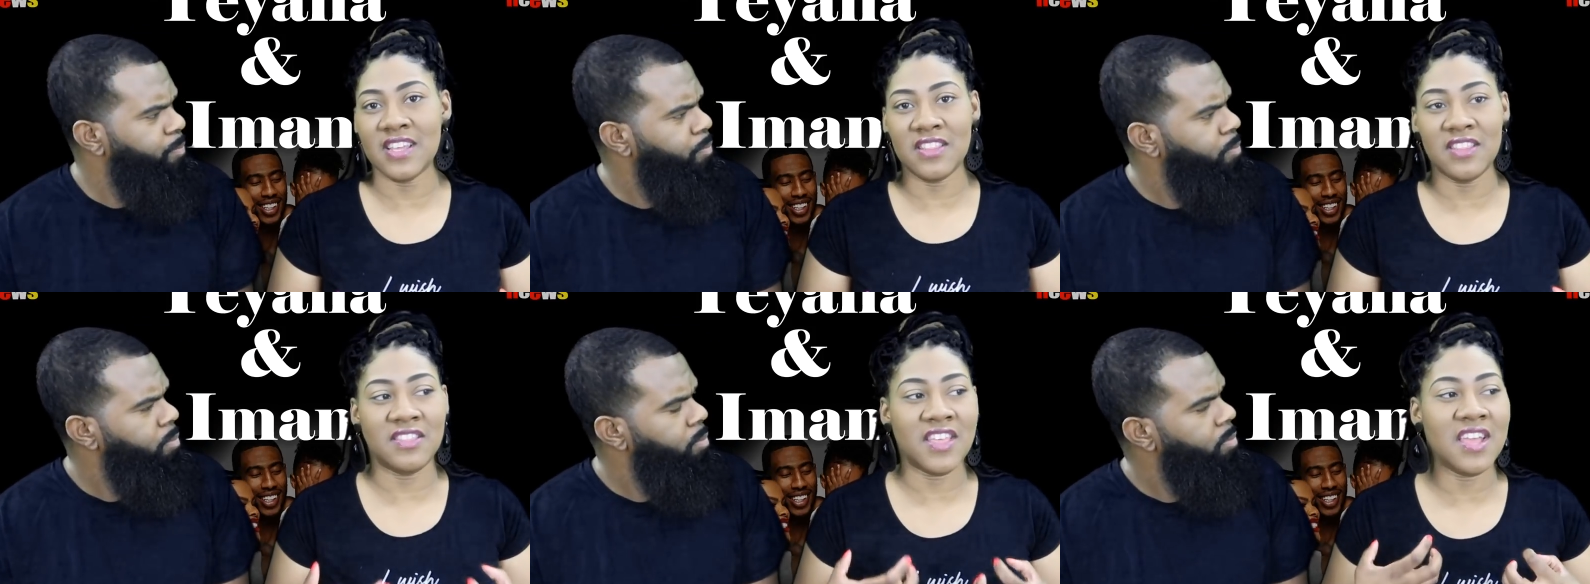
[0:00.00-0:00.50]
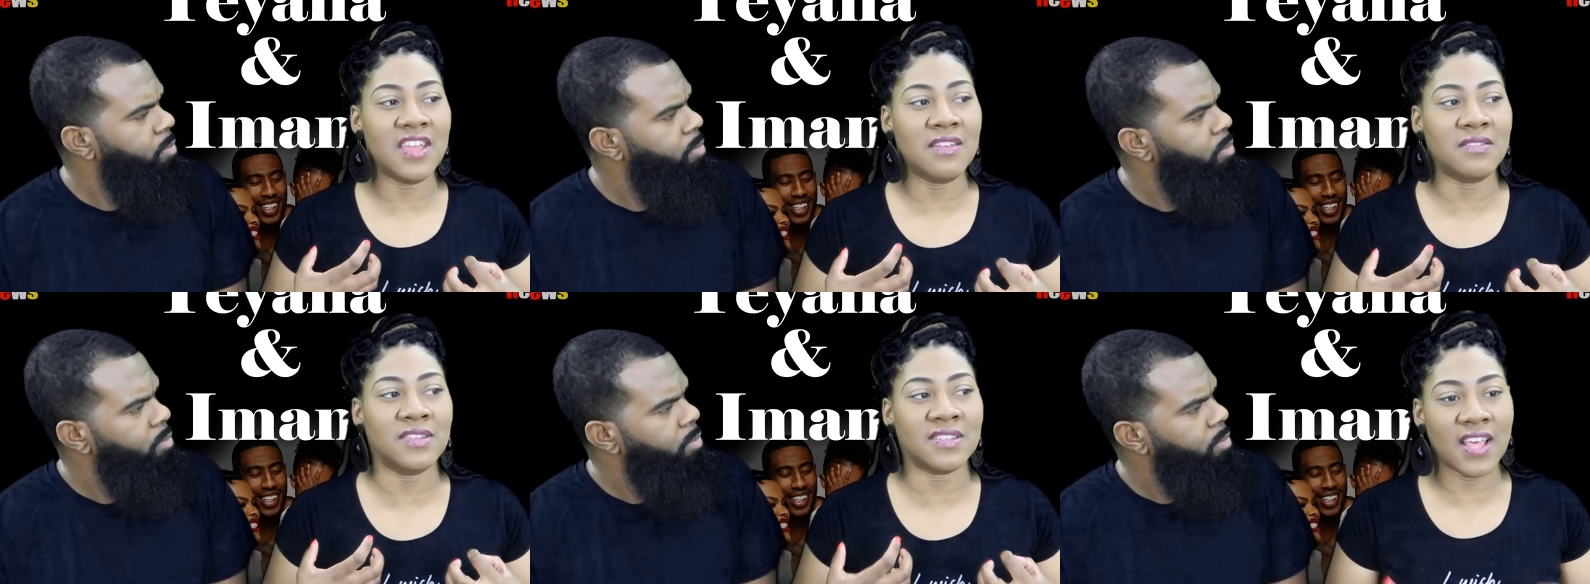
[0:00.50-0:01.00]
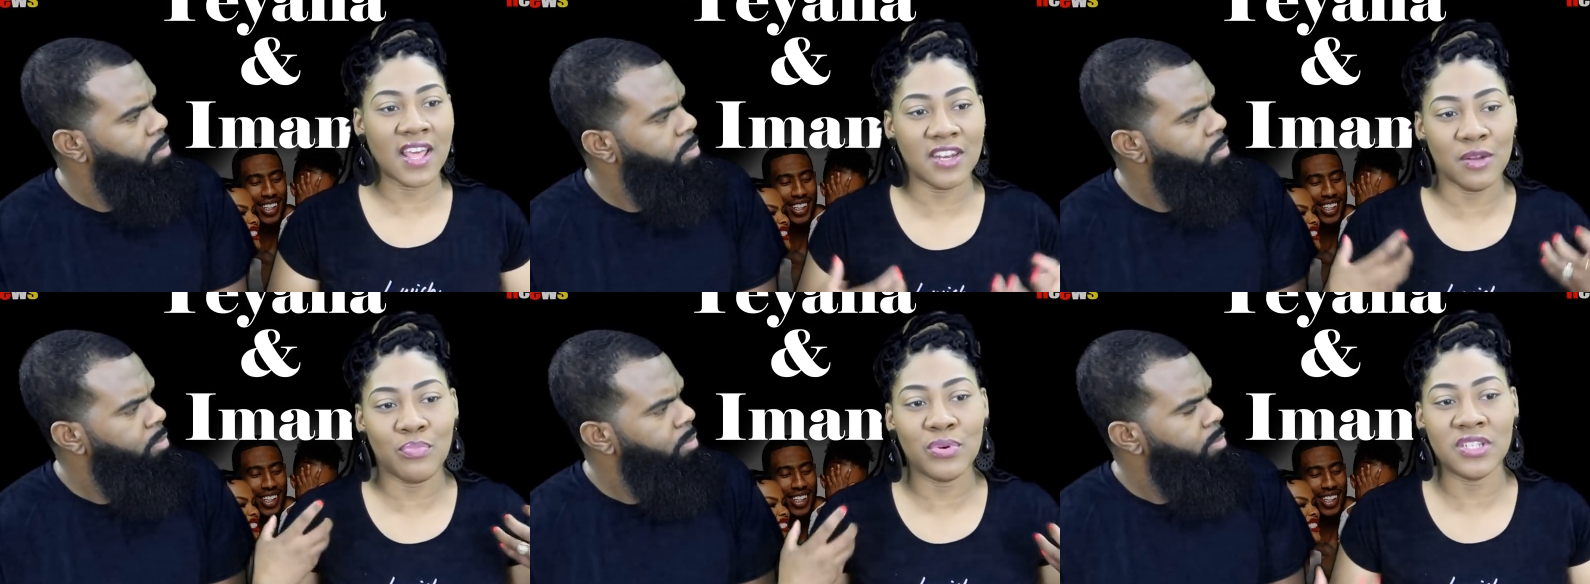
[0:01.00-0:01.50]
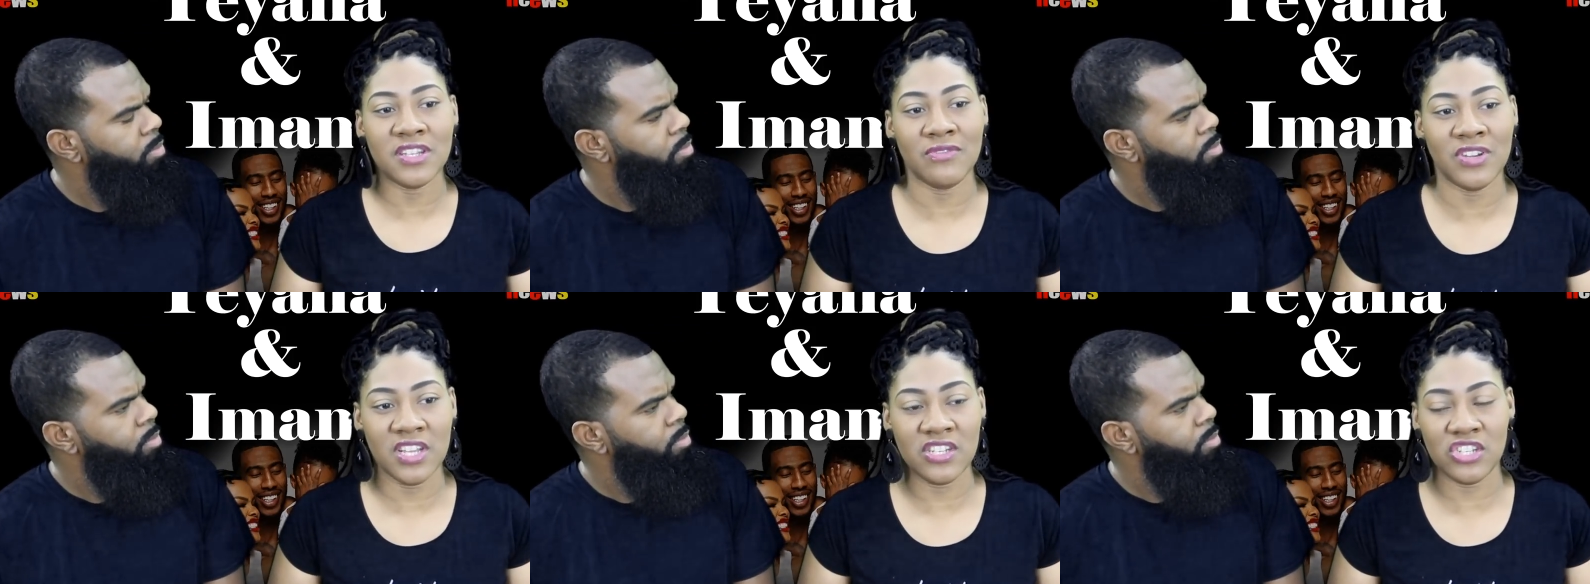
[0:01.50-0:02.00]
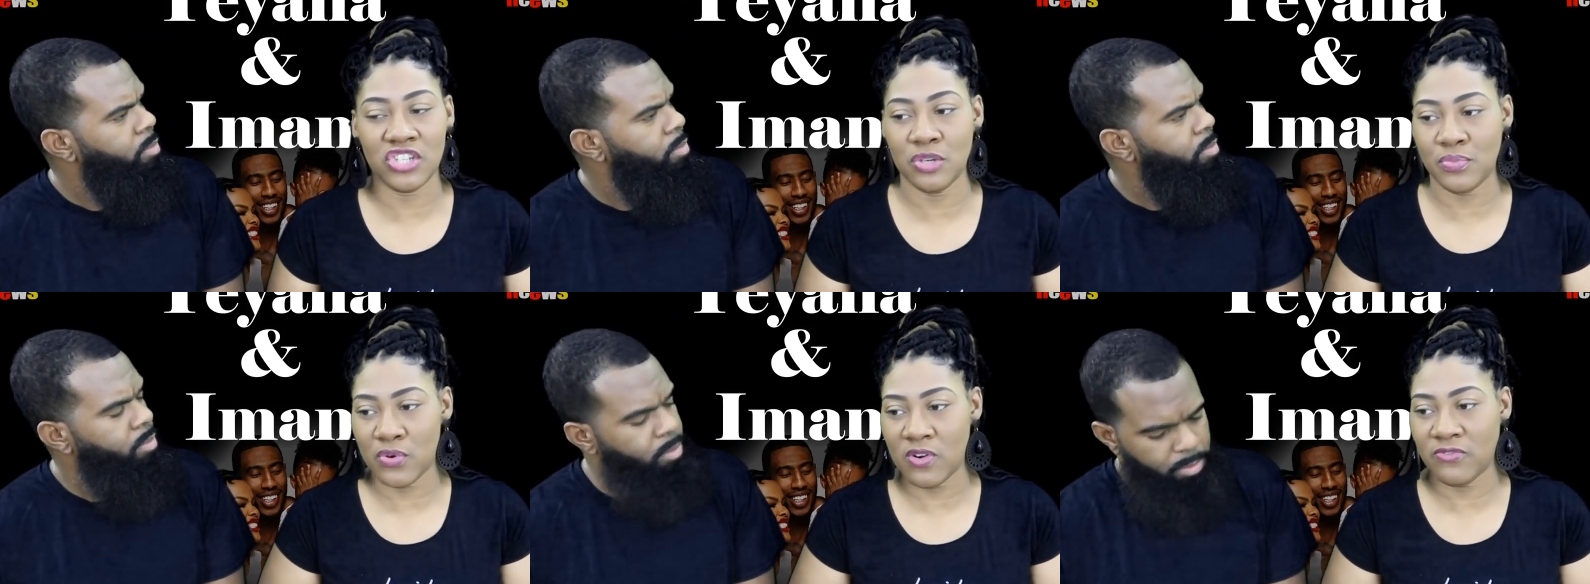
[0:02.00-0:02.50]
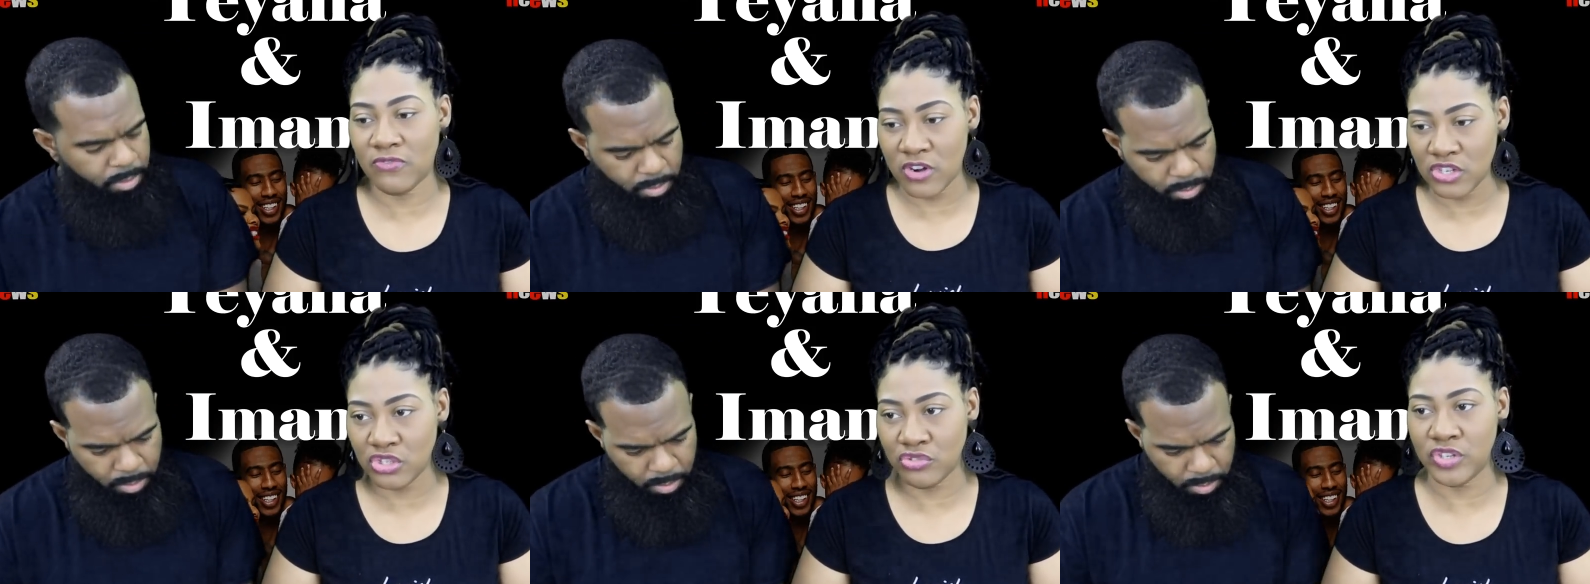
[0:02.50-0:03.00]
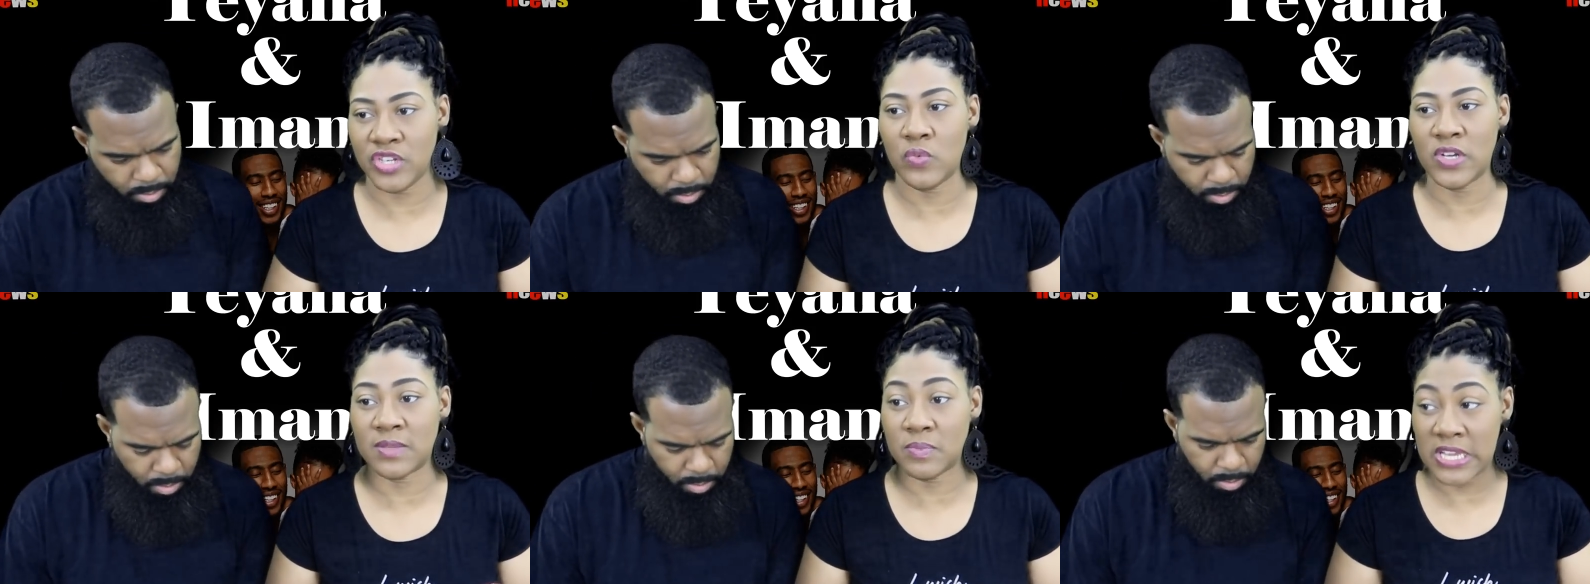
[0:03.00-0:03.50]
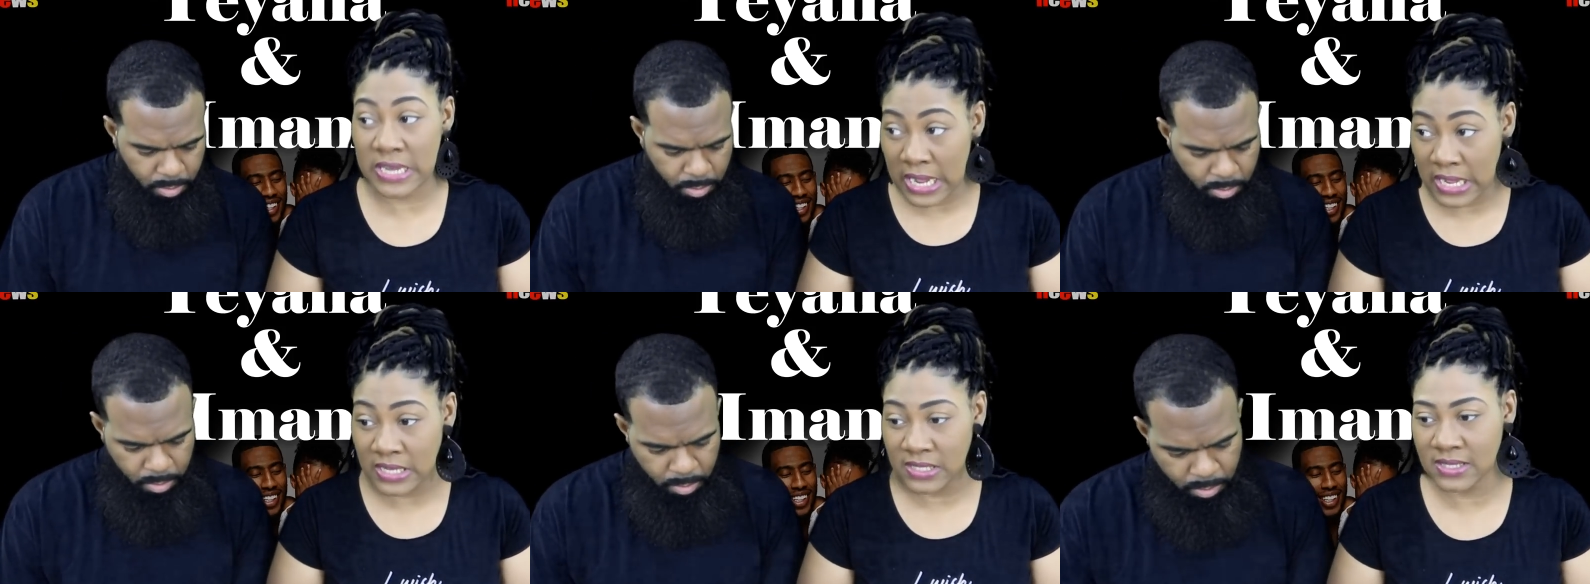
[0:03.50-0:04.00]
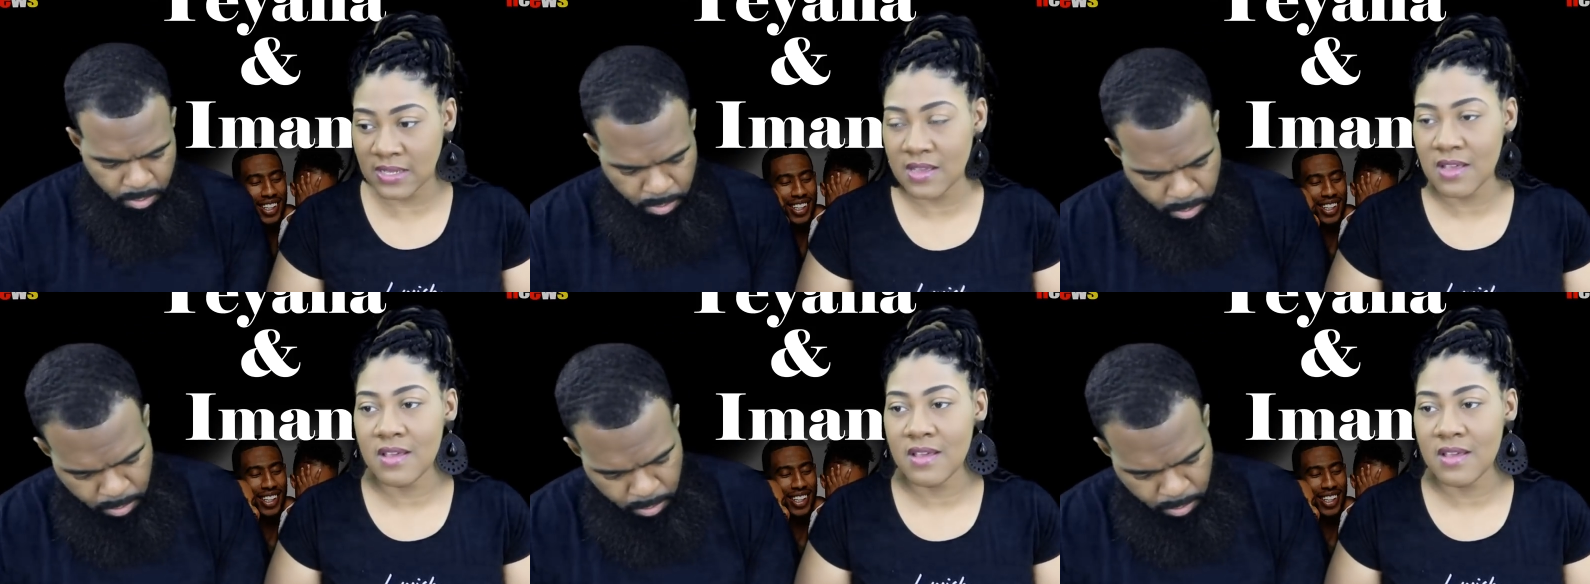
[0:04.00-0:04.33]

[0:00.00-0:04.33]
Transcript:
Speaker 1: said that they decided to put their relationship on Front Street was because